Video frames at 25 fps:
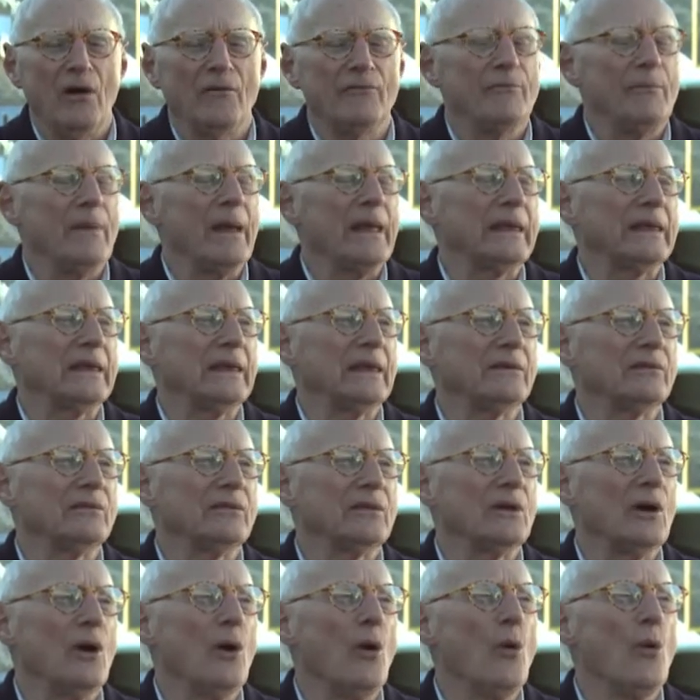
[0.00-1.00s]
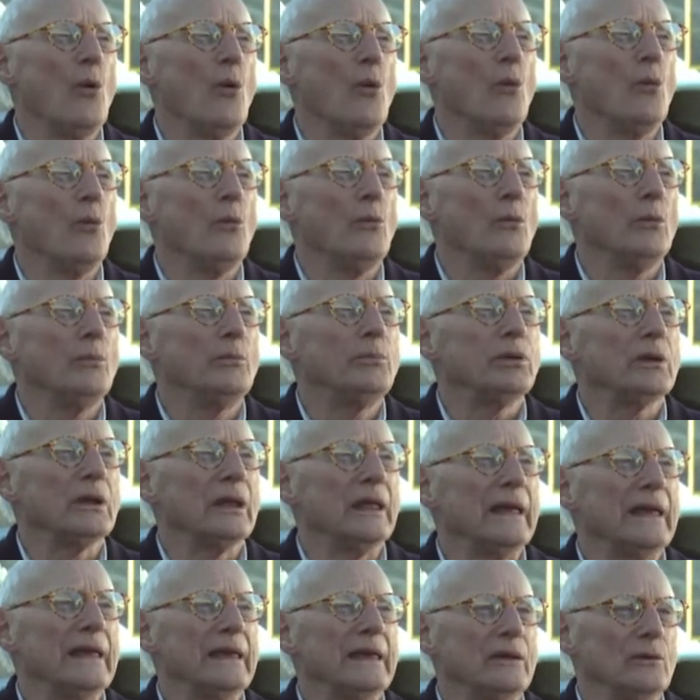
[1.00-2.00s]
making the whole
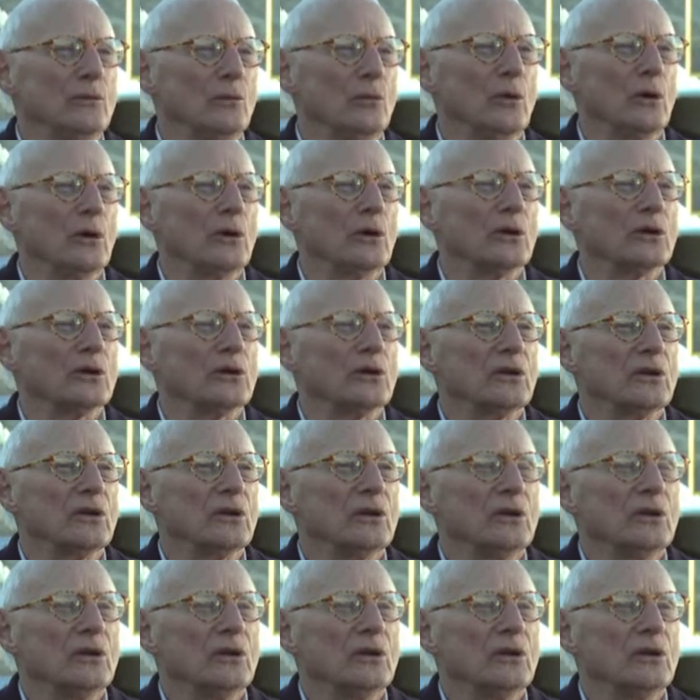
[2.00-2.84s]
play work.